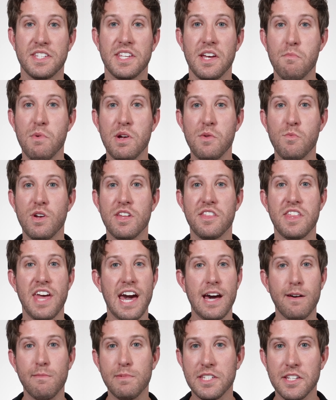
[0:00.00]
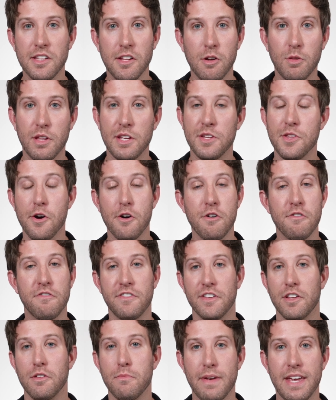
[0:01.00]
someone with absolutely no
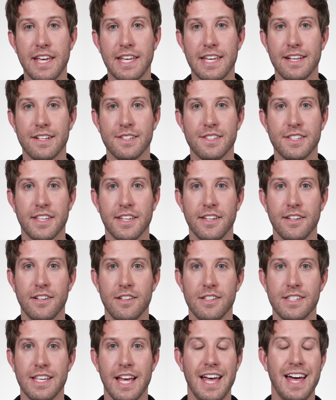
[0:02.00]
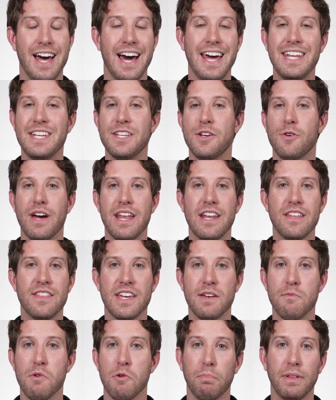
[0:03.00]
filmmaking skills, I didn't know
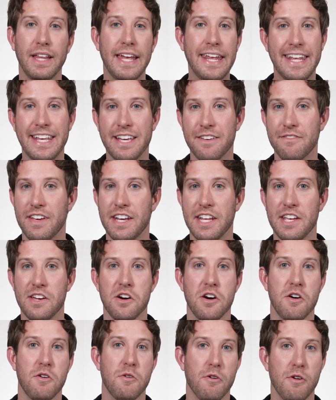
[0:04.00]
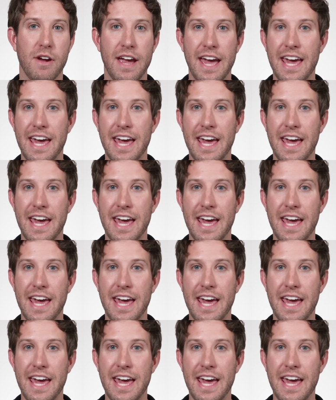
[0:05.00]
anything about planning a video or